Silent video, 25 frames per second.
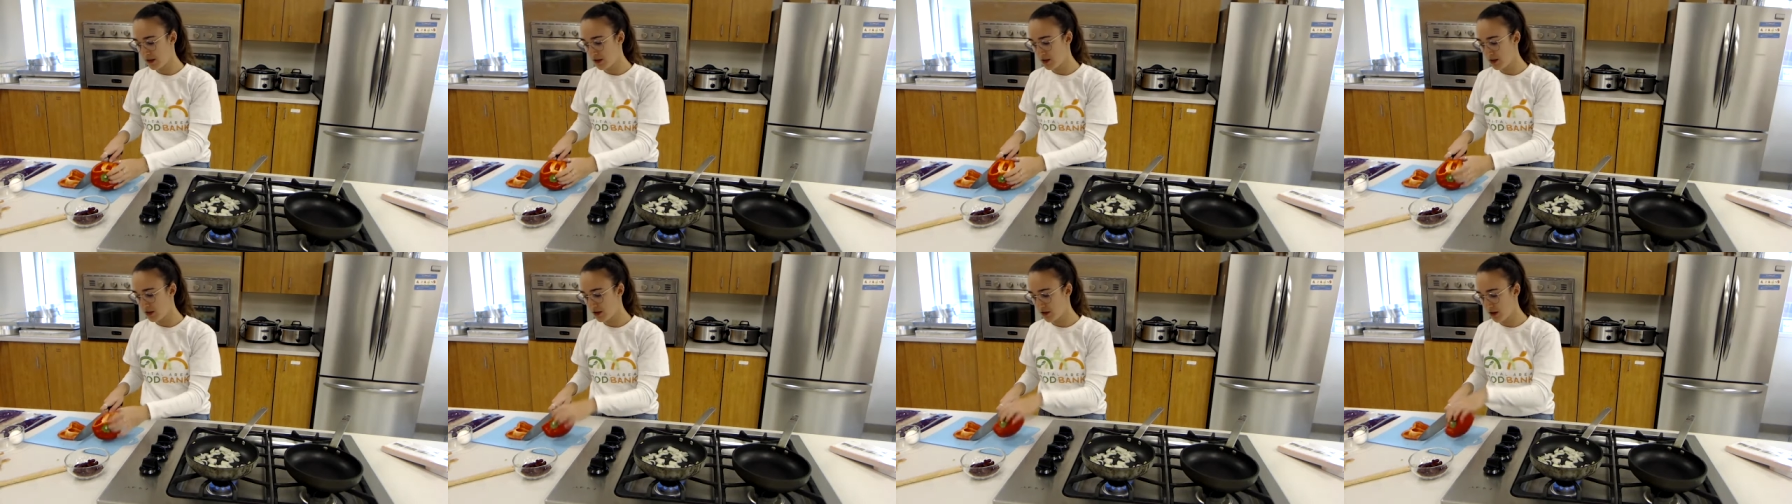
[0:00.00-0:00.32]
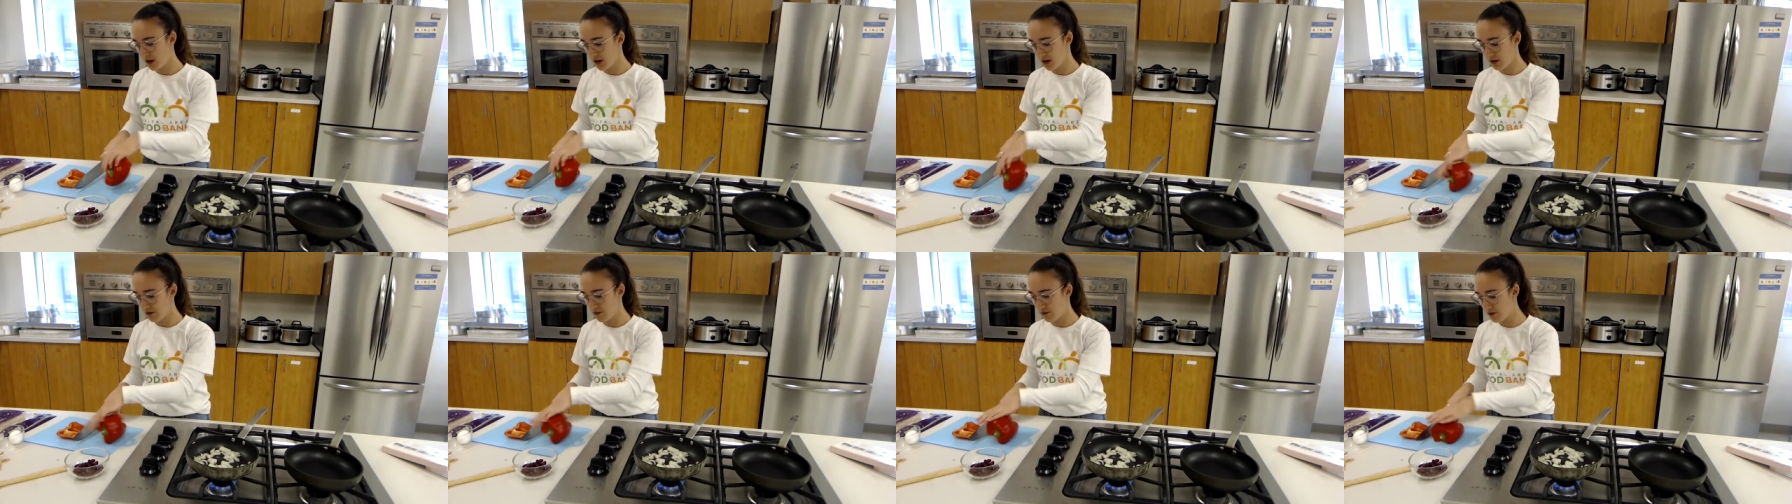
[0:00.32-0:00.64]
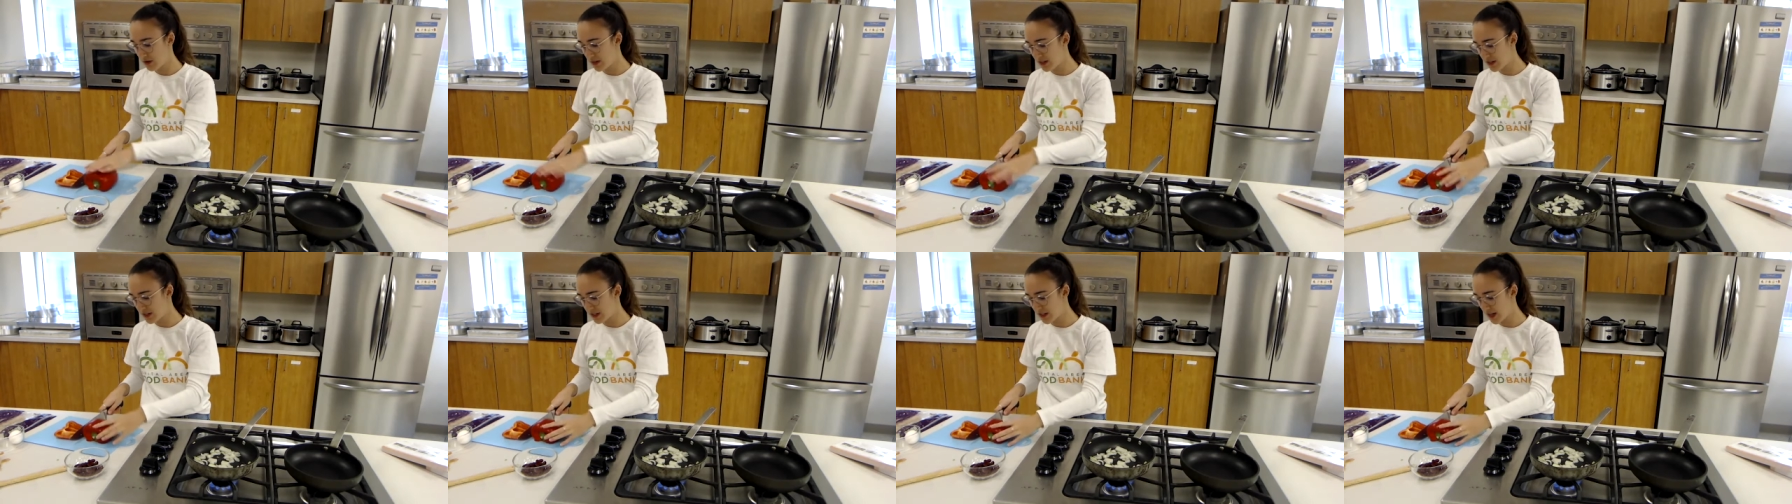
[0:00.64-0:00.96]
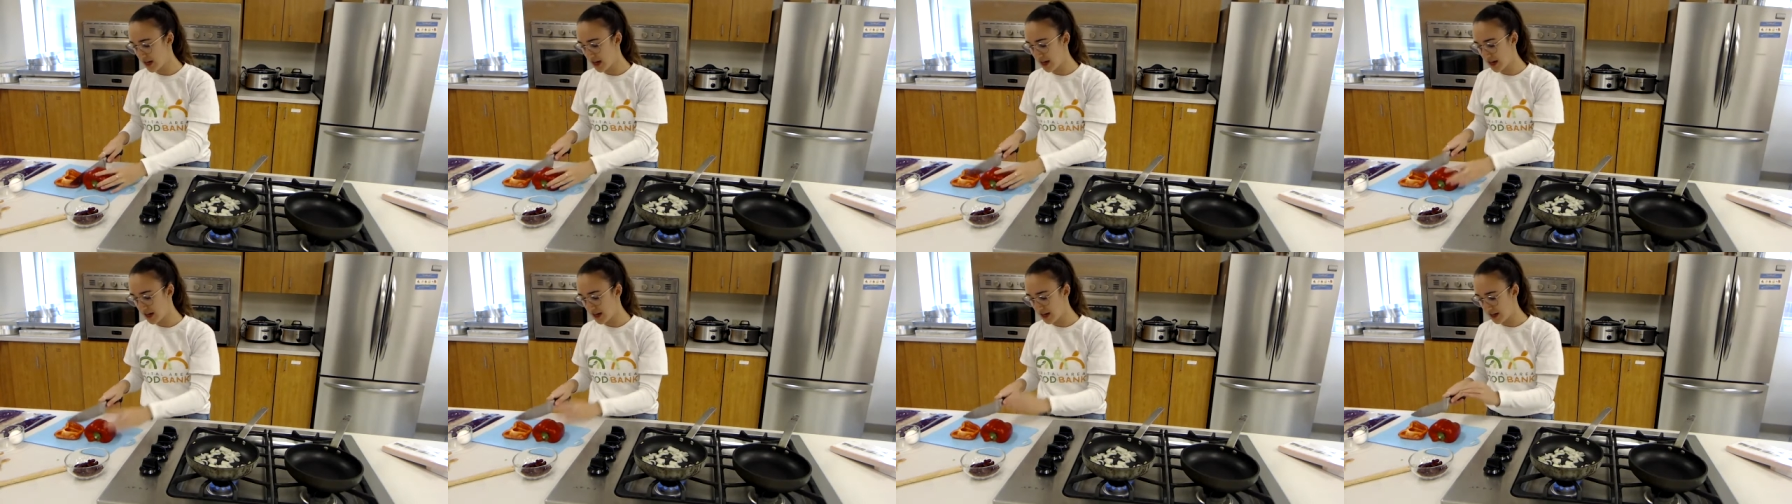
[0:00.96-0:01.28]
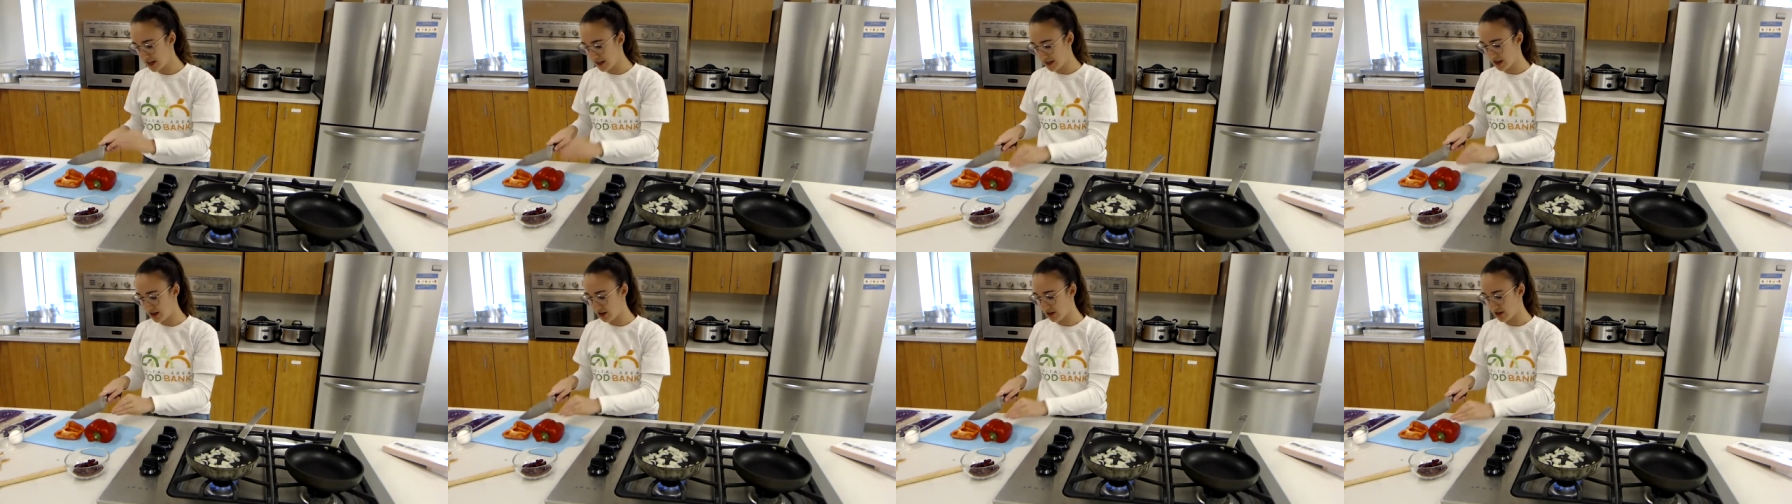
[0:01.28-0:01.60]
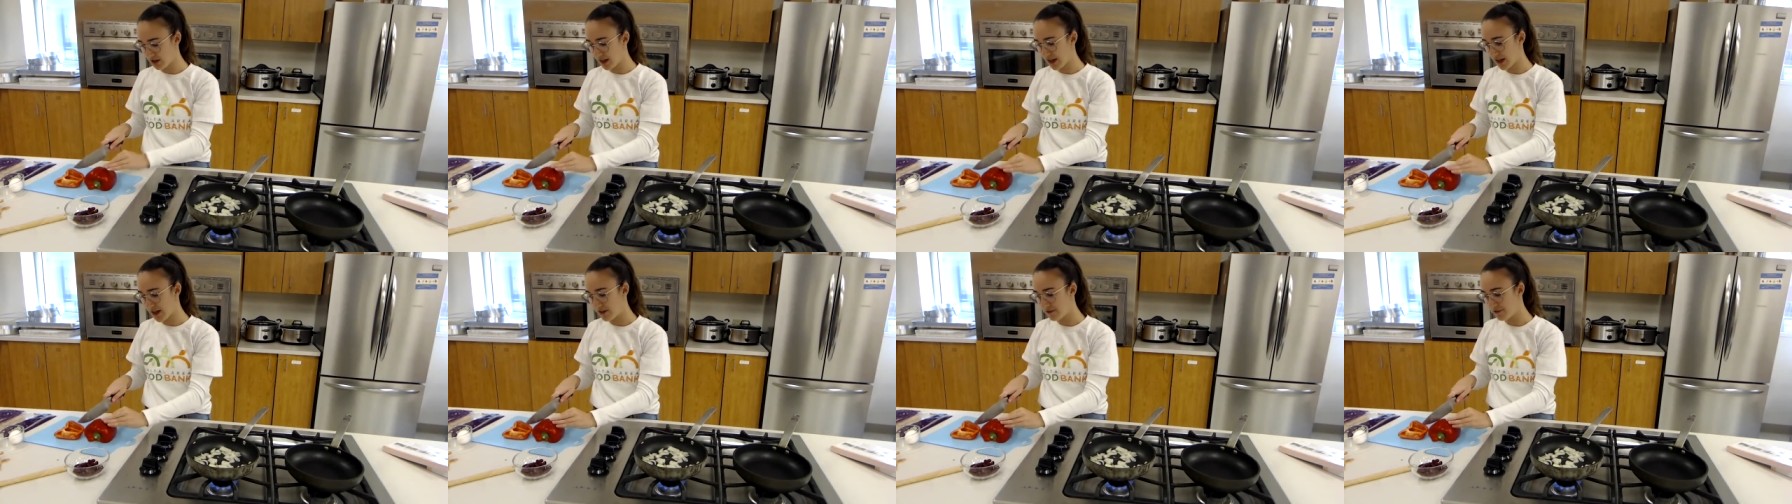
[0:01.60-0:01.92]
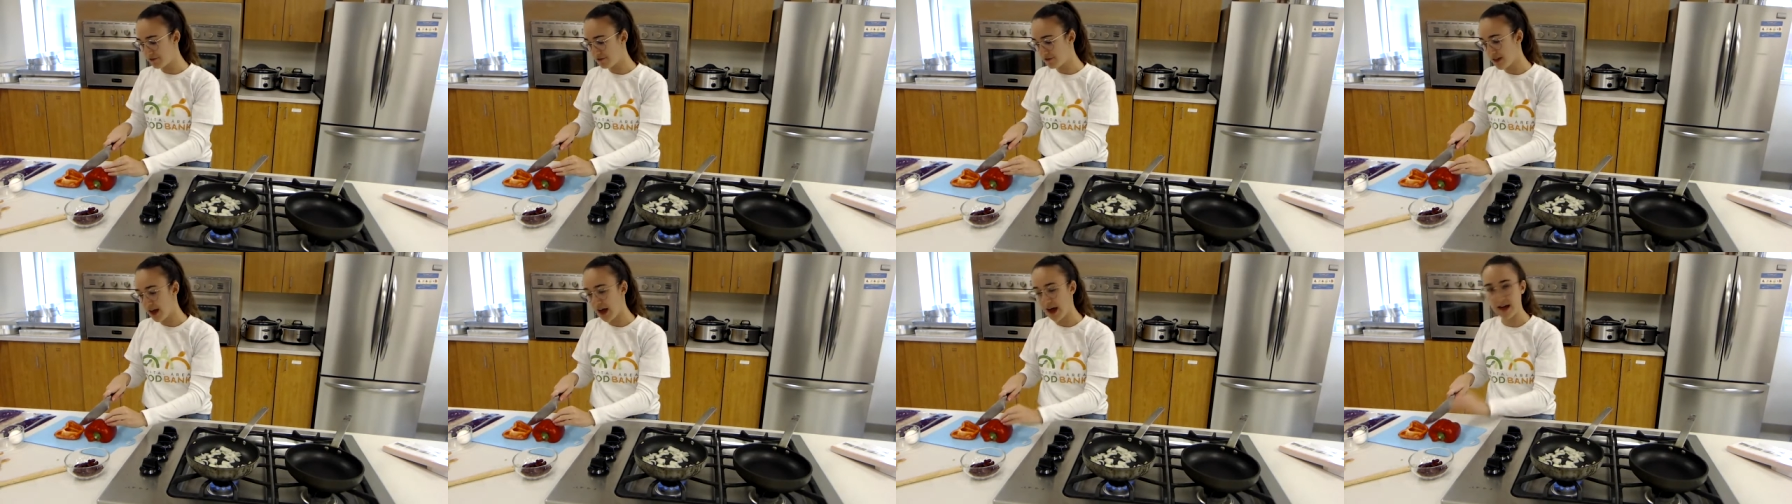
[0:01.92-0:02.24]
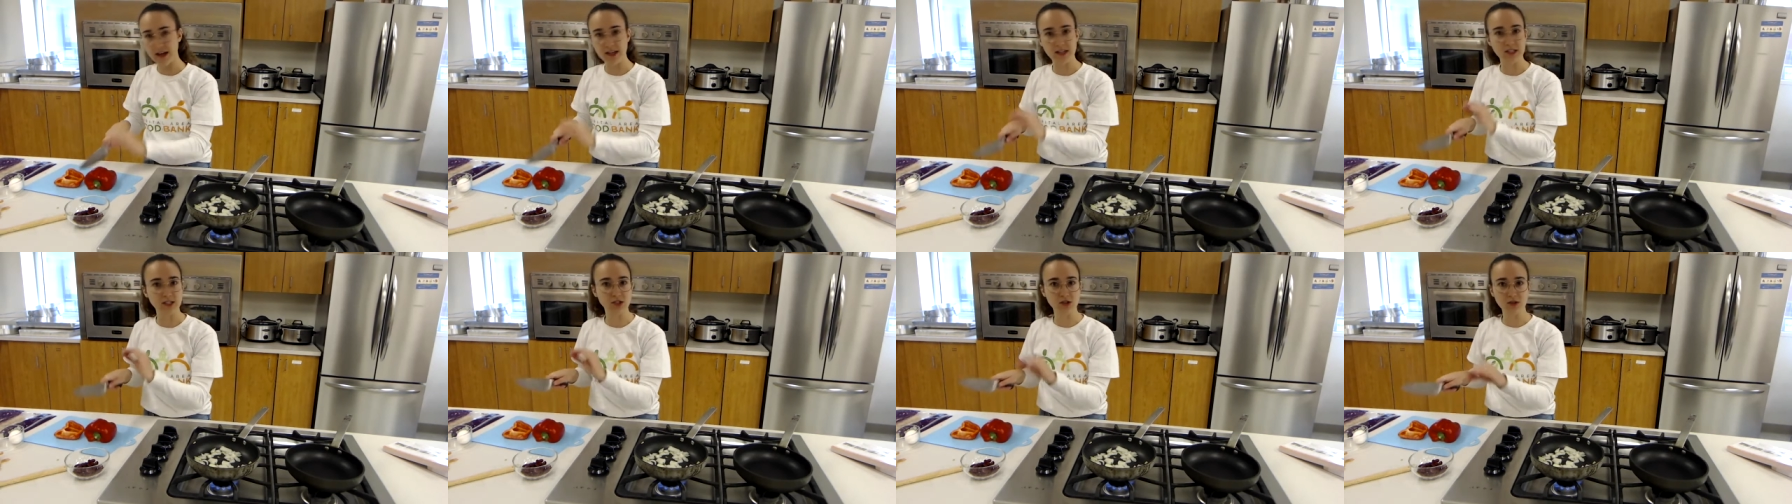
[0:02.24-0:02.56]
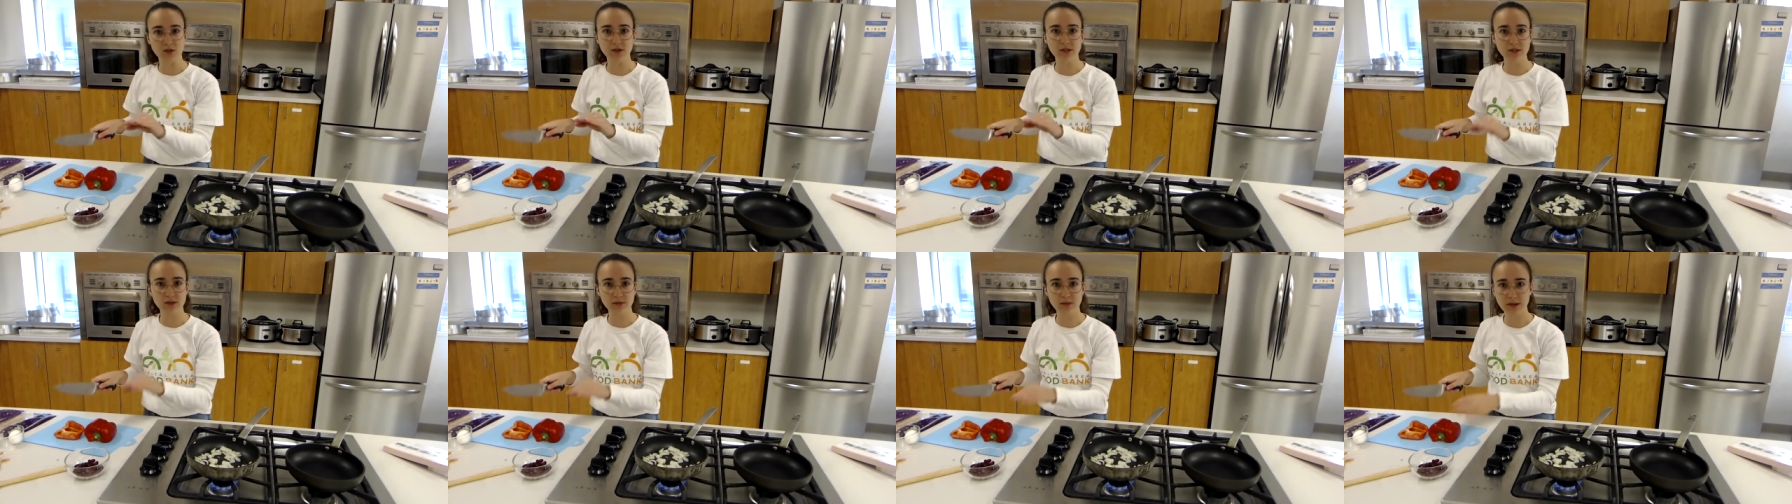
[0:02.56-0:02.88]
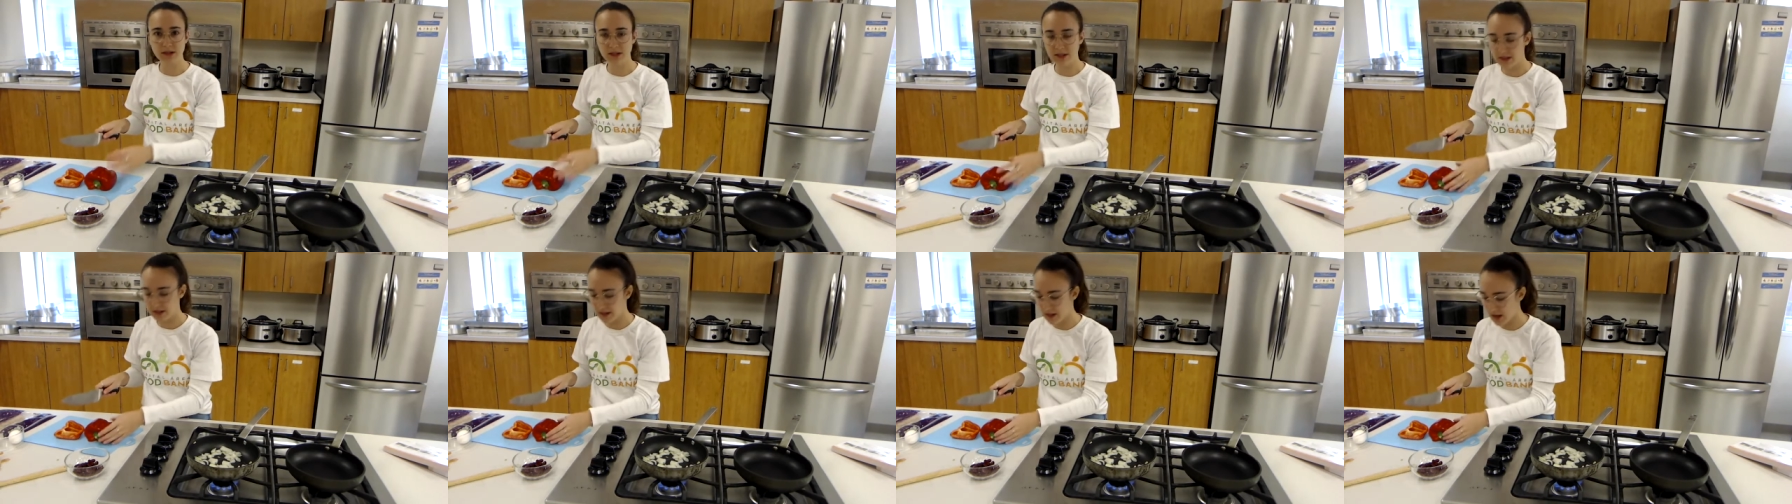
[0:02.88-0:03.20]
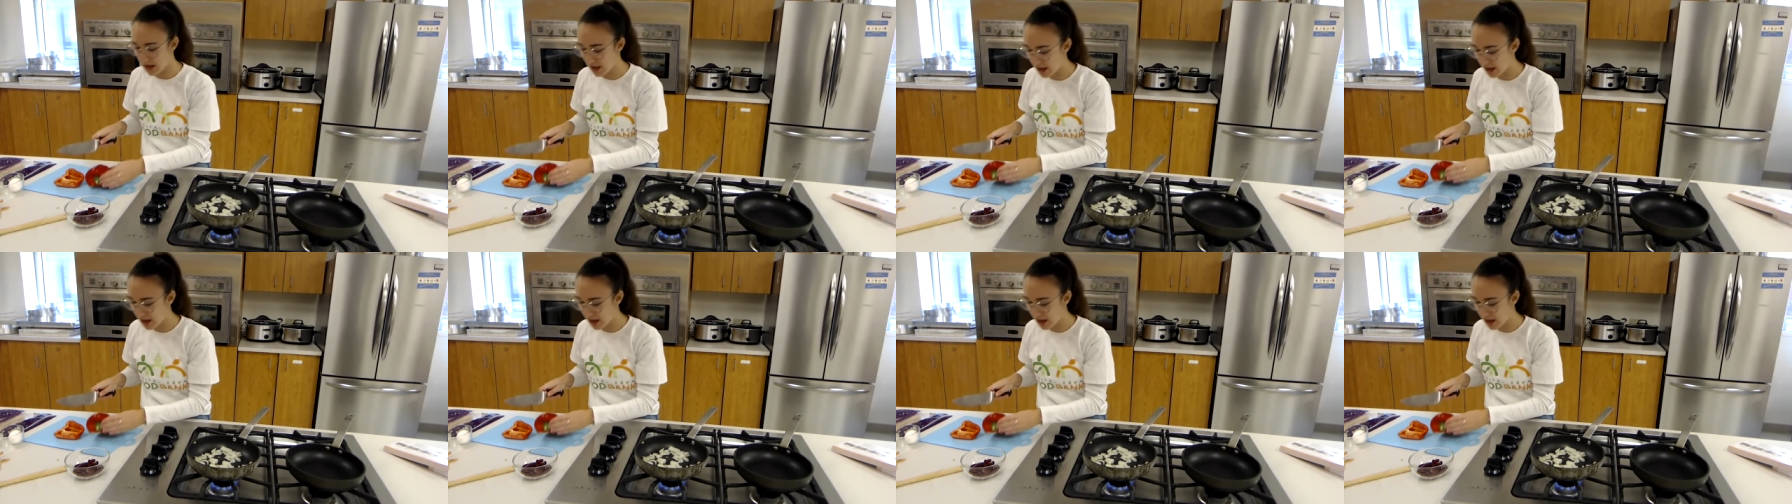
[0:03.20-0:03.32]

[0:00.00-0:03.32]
you cut off 1 side and then you lay it flat, because you always want to